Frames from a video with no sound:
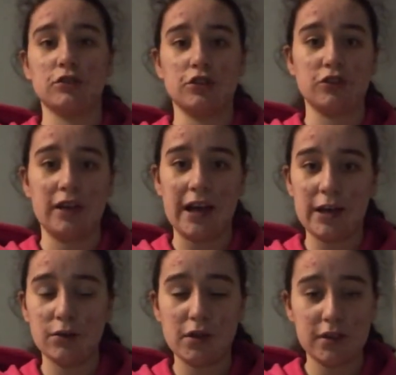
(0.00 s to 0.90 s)
going to show you
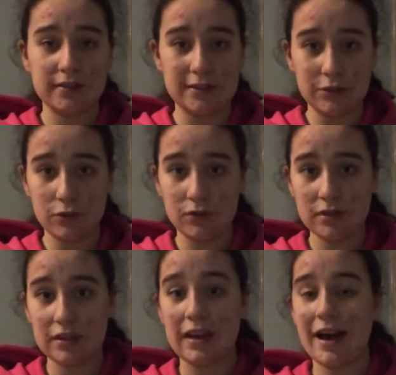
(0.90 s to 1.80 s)
how to use
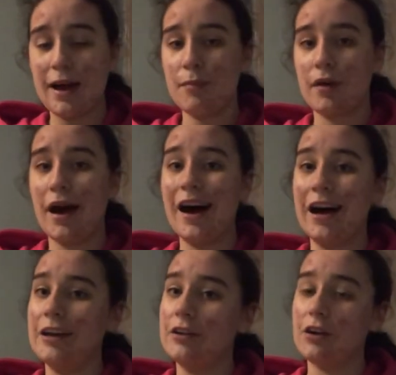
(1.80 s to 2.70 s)
the app,
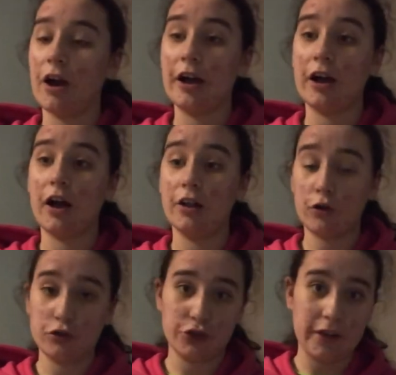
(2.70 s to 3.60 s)
and I'll go
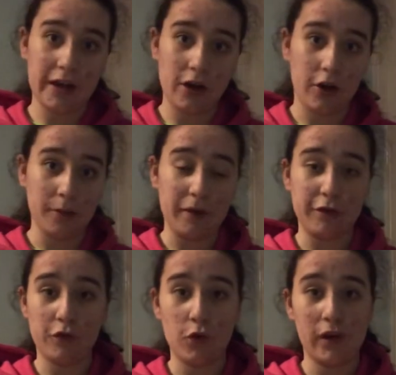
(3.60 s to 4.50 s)
through that on my
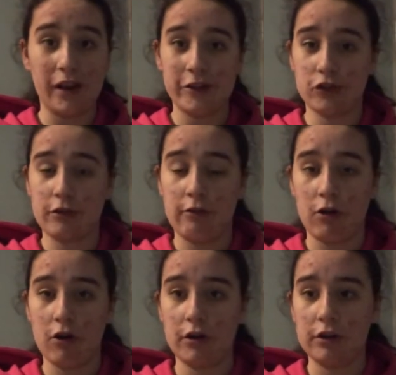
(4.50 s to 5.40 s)
phone and I'll screen
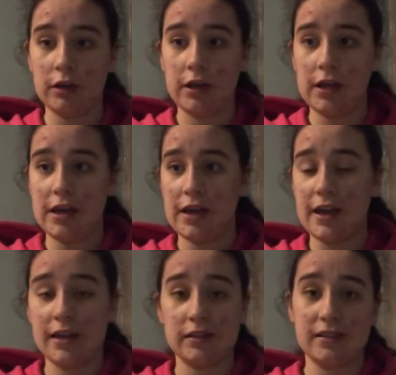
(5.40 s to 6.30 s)
record
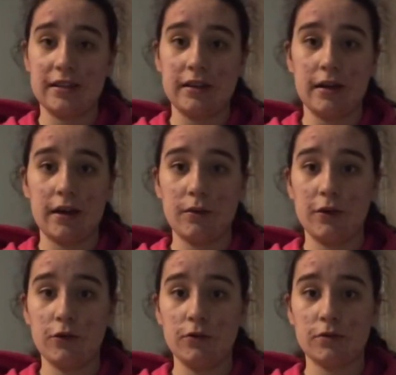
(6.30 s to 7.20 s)
and see how it
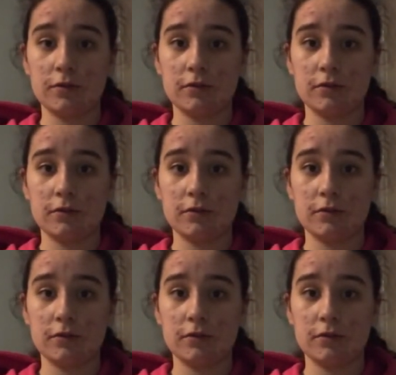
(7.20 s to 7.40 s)
goes.